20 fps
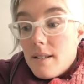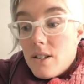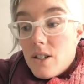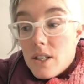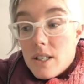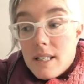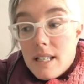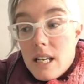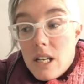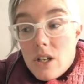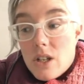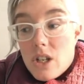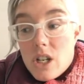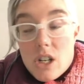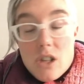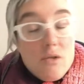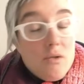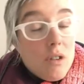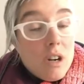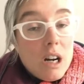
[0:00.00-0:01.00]
just
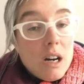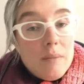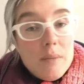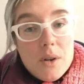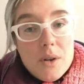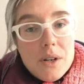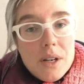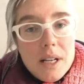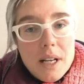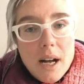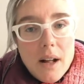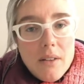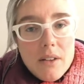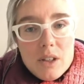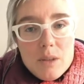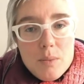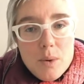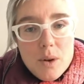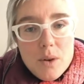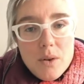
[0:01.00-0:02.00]
teaching through a community
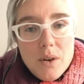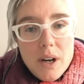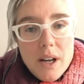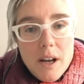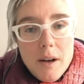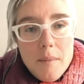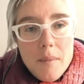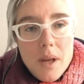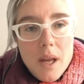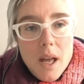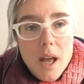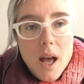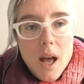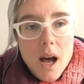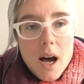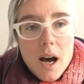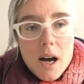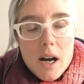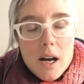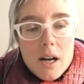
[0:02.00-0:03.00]
college program,
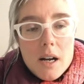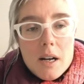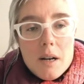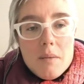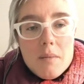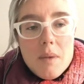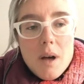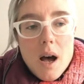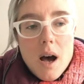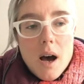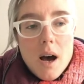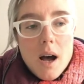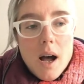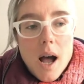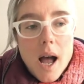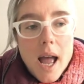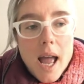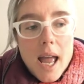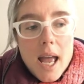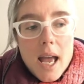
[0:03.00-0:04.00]
and
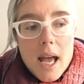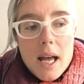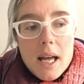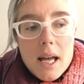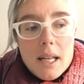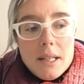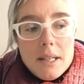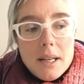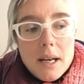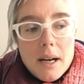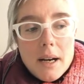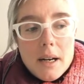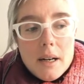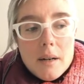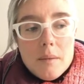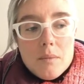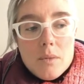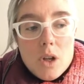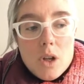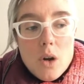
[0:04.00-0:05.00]

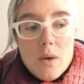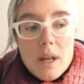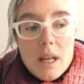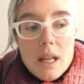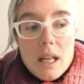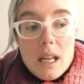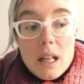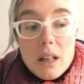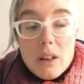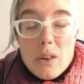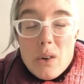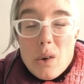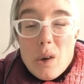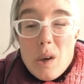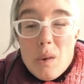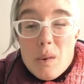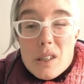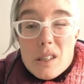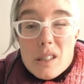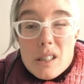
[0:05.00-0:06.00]
in
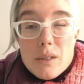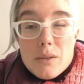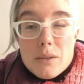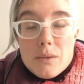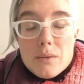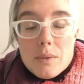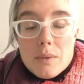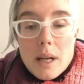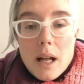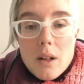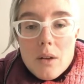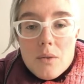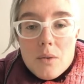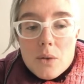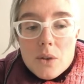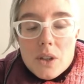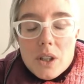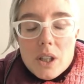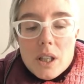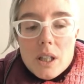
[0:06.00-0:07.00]
Illinois, which is different from
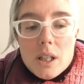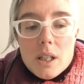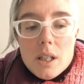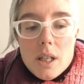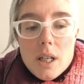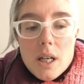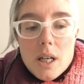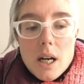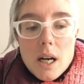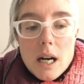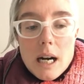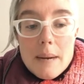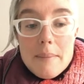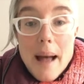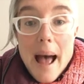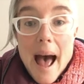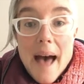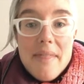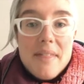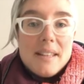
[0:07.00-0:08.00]
California,
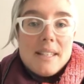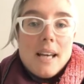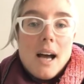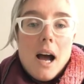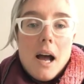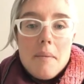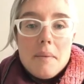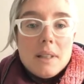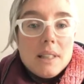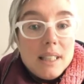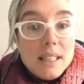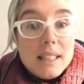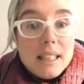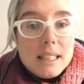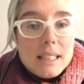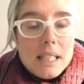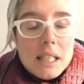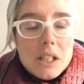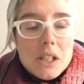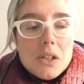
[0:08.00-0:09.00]
at the time, at least
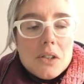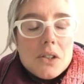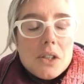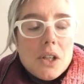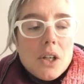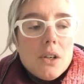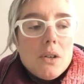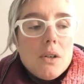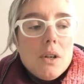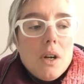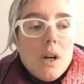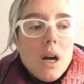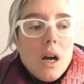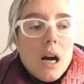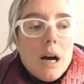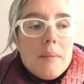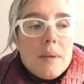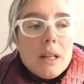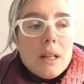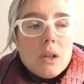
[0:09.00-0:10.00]
like 10 years ago,
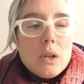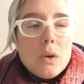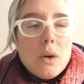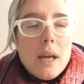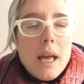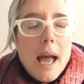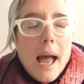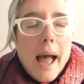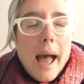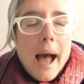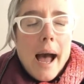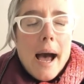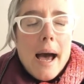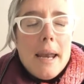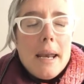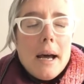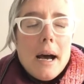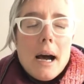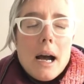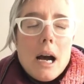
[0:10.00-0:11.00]
Illinois
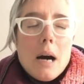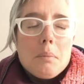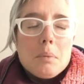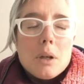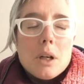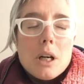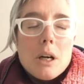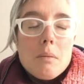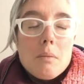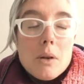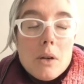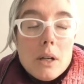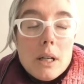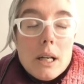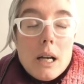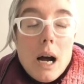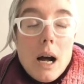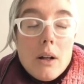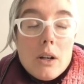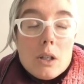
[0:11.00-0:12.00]
had a couple of community
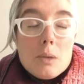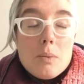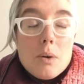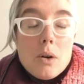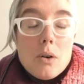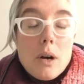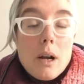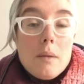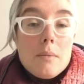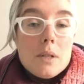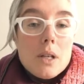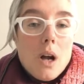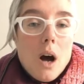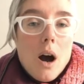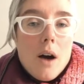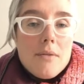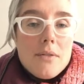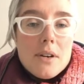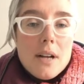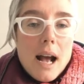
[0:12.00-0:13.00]
college programs that
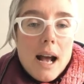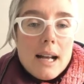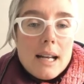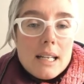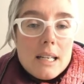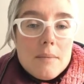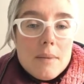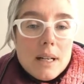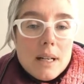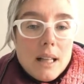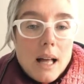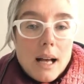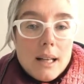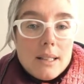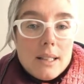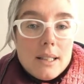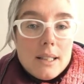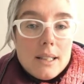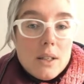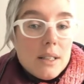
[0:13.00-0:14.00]
offered academic
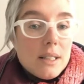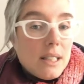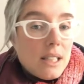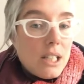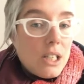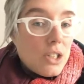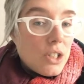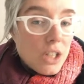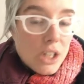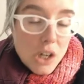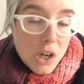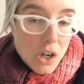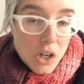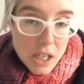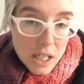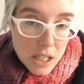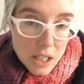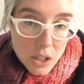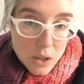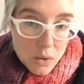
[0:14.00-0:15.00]
classes. So I was teaching an
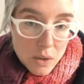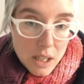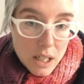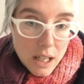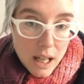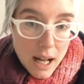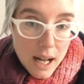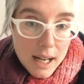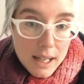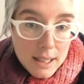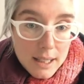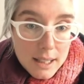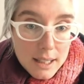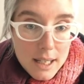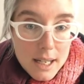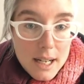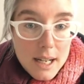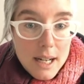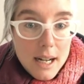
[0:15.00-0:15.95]
art history class.